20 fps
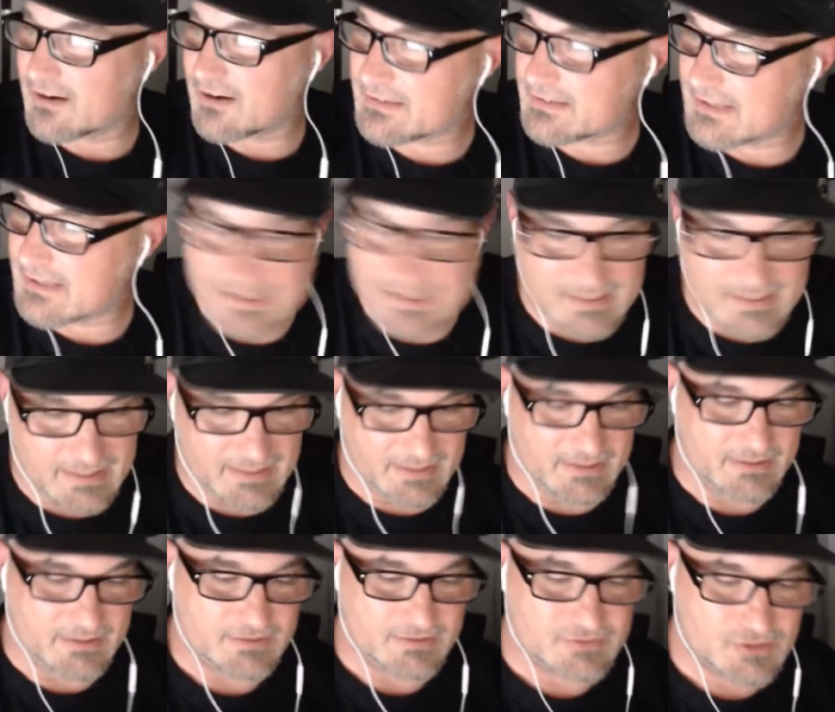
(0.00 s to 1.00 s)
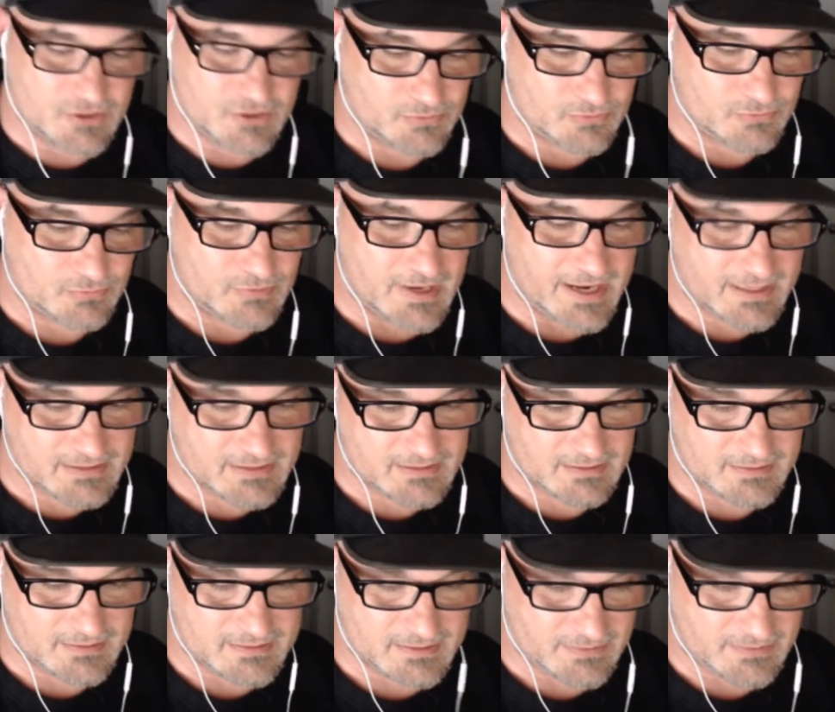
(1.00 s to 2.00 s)
All right, that is
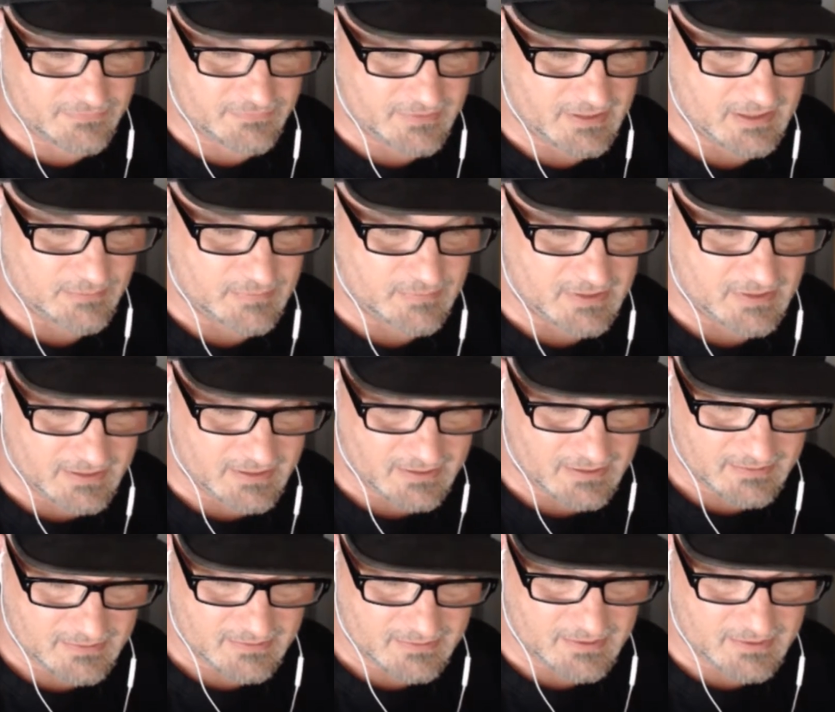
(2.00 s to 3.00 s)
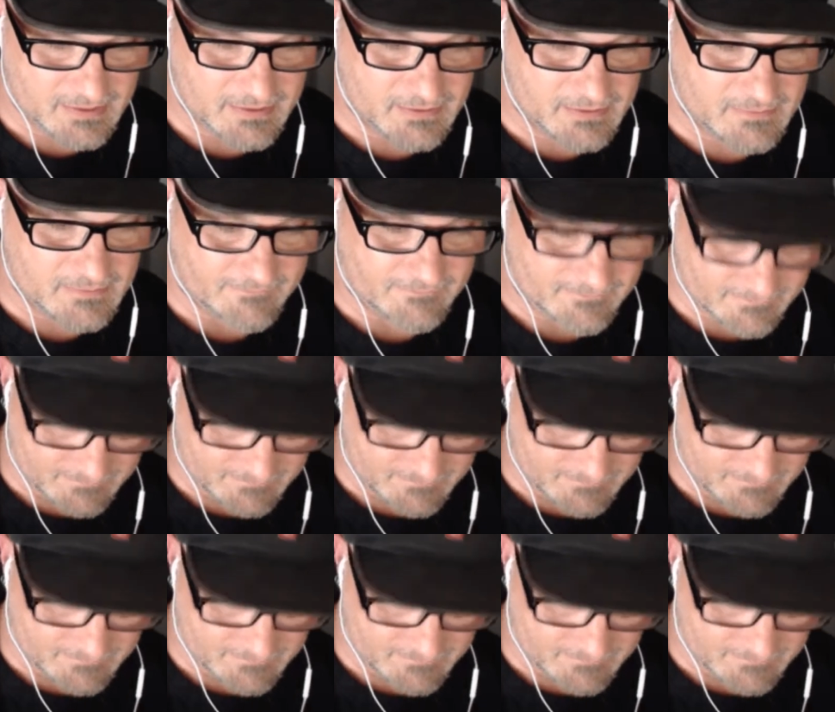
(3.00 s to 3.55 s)
correct. Let's see if I can get my thing here.